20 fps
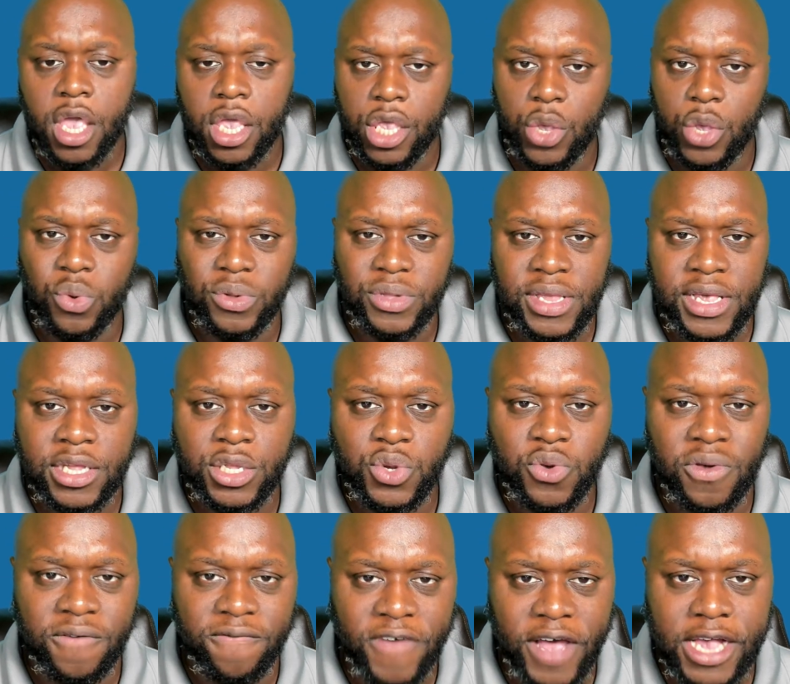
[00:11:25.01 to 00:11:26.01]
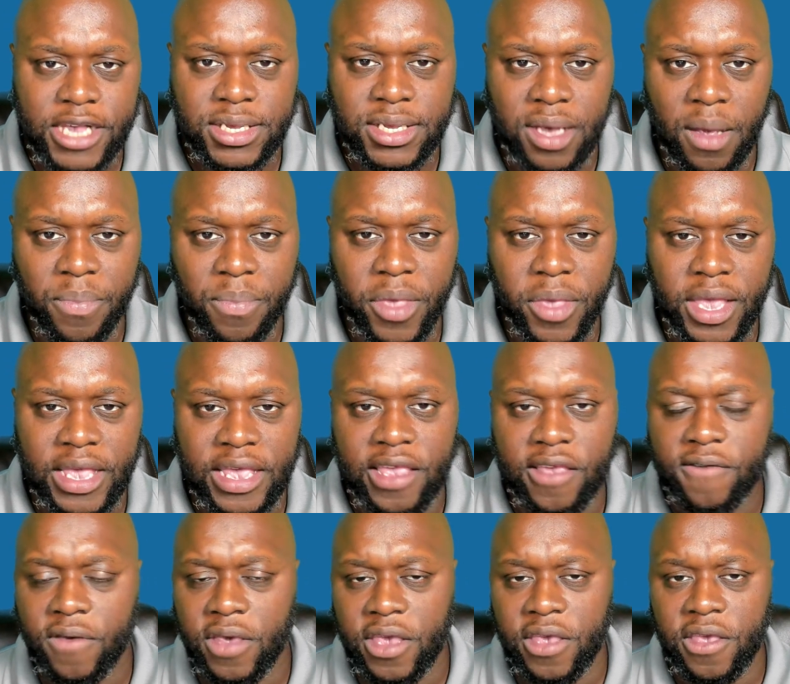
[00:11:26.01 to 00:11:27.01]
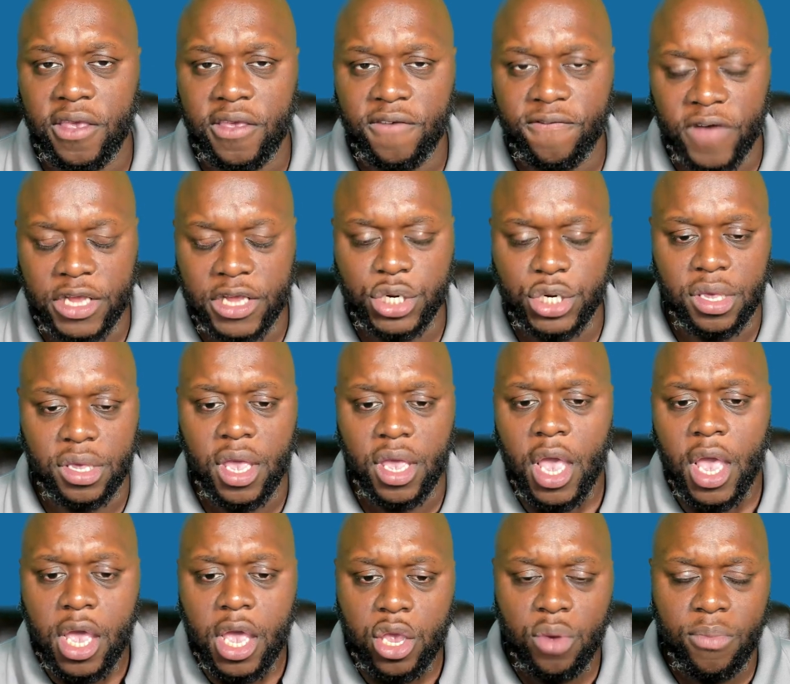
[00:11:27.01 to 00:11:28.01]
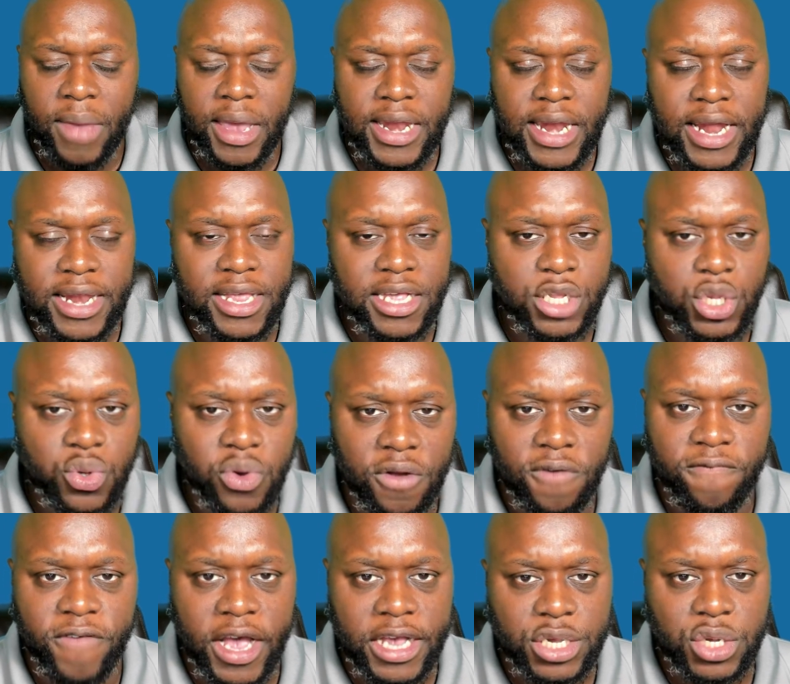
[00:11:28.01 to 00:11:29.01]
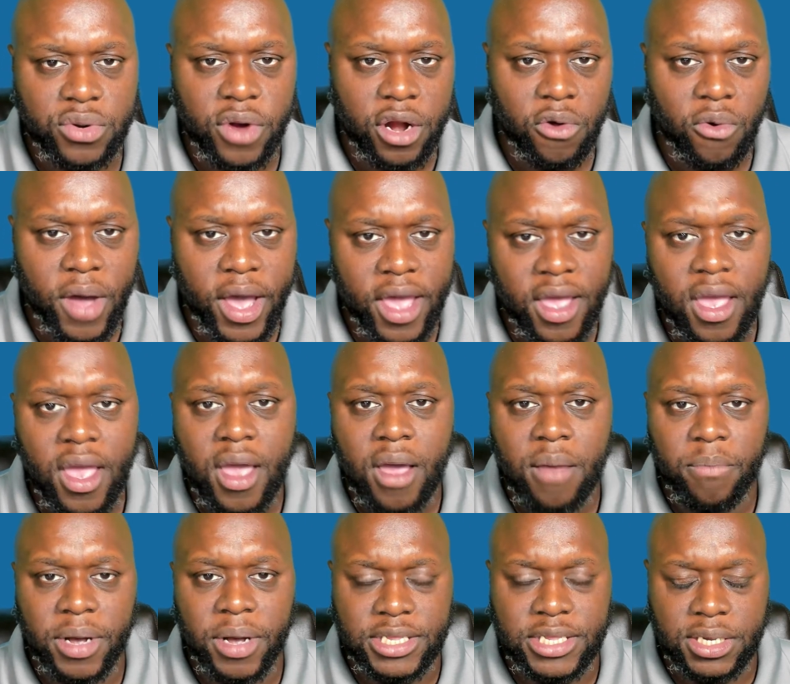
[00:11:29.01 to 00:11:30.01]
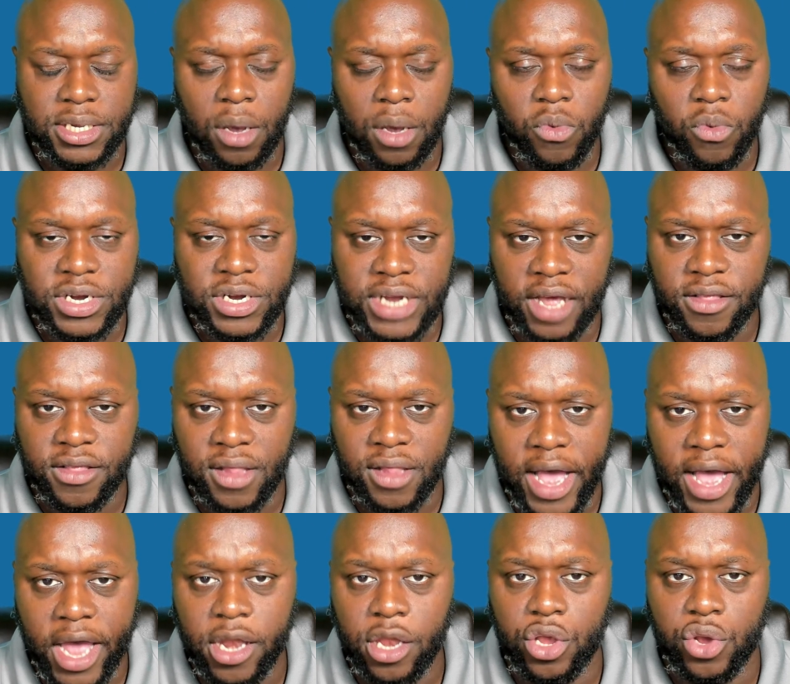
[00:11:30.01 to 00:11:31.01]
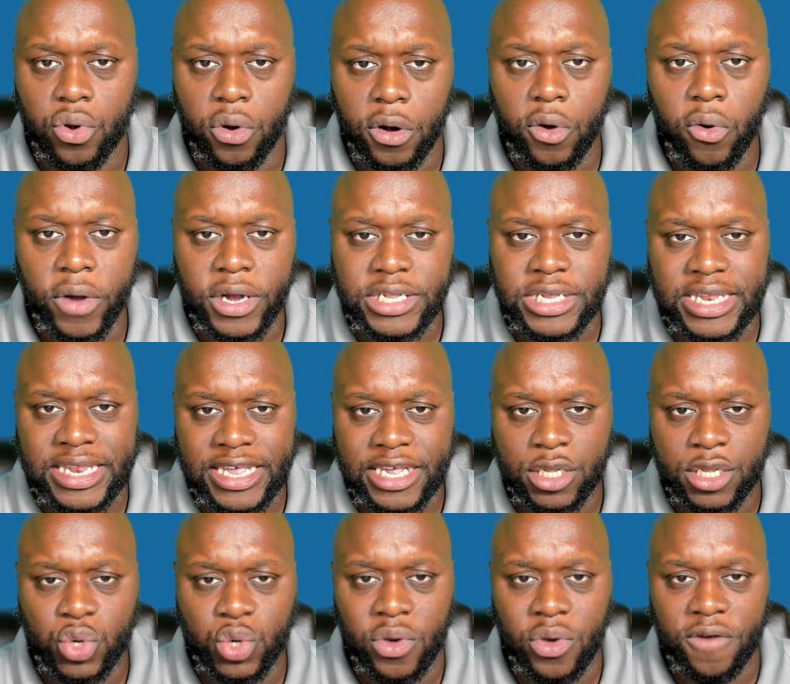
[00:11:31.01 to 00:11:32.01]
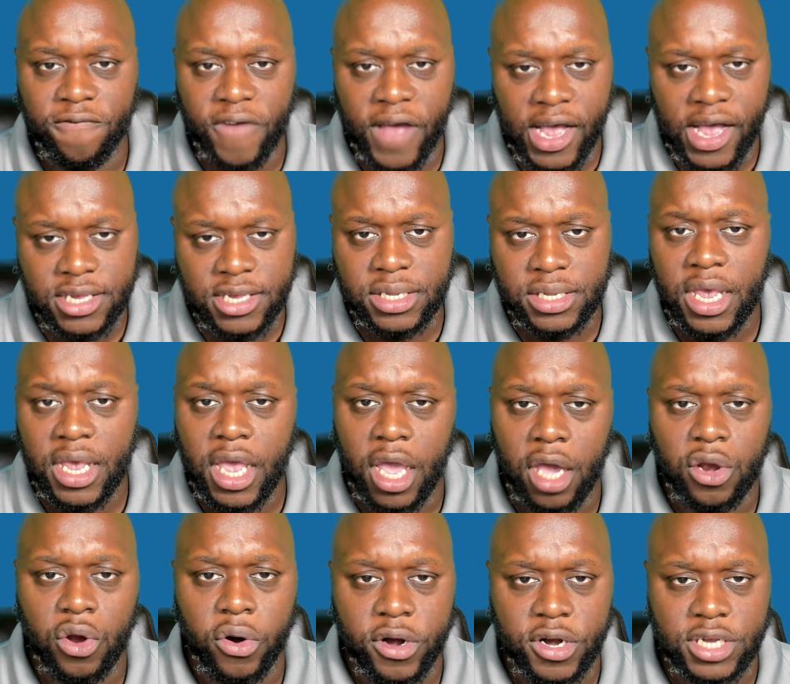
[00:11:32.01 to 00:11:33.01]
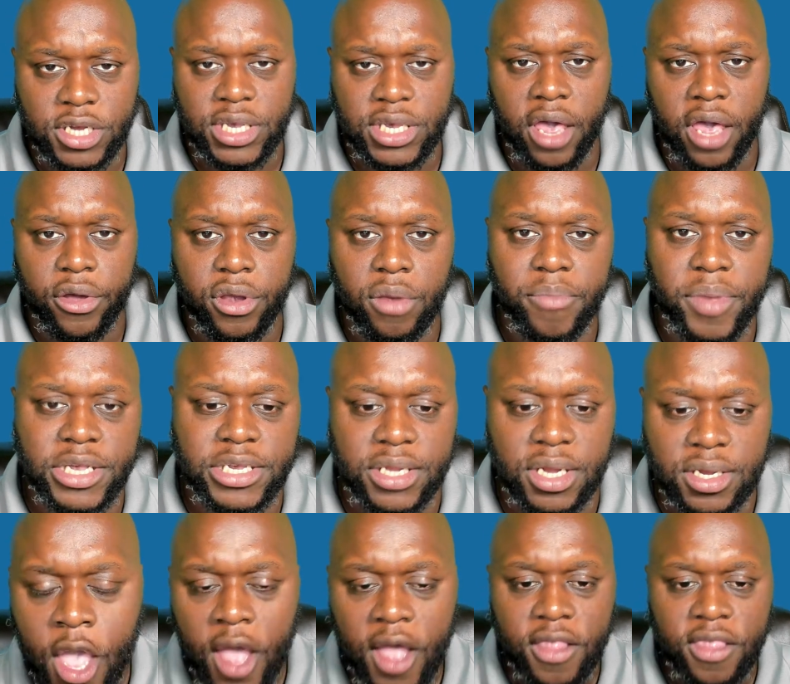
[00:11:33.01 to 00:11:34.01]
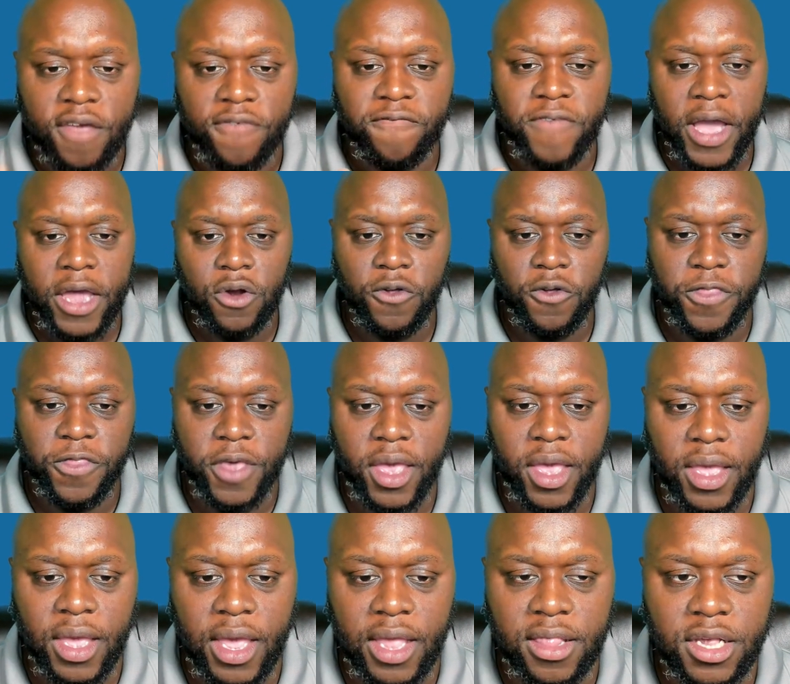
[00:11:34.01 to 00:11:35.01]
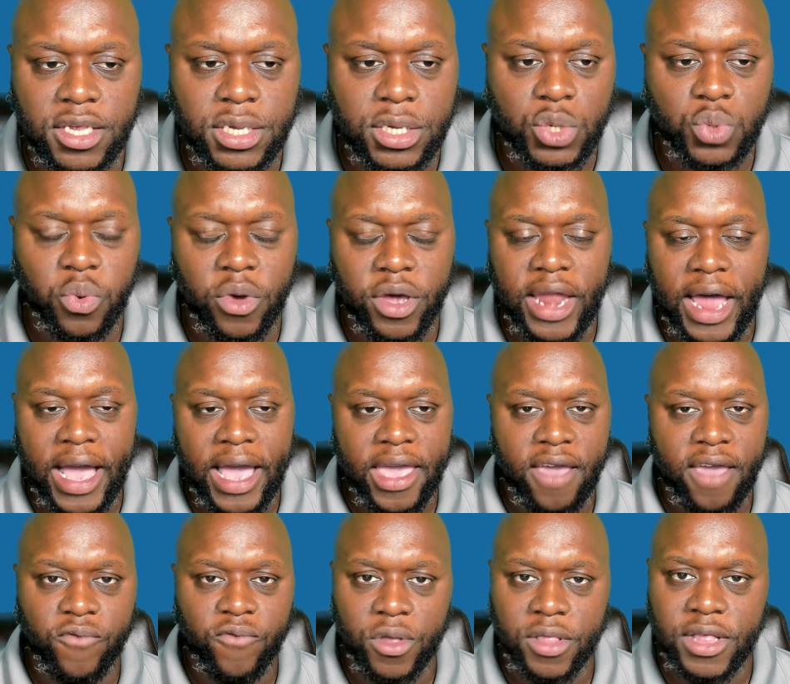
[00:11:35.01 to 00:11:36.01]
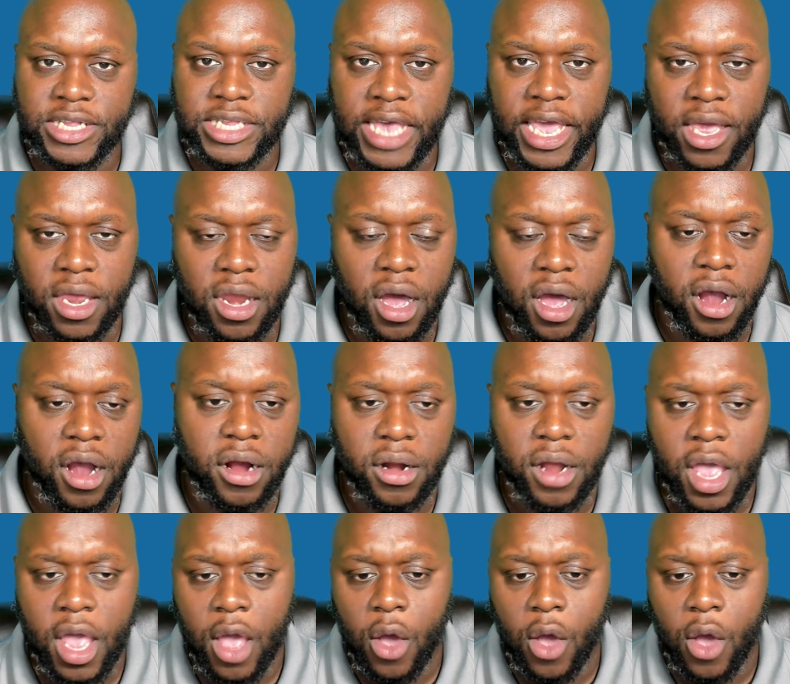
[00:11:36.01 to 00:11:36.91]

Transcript: You will need to invest something e- eventually. You may not need to invest right away, but somewhere down the line, you're going to need to invest in order to scale your business. The final thing, and this is what I have really taken to heart,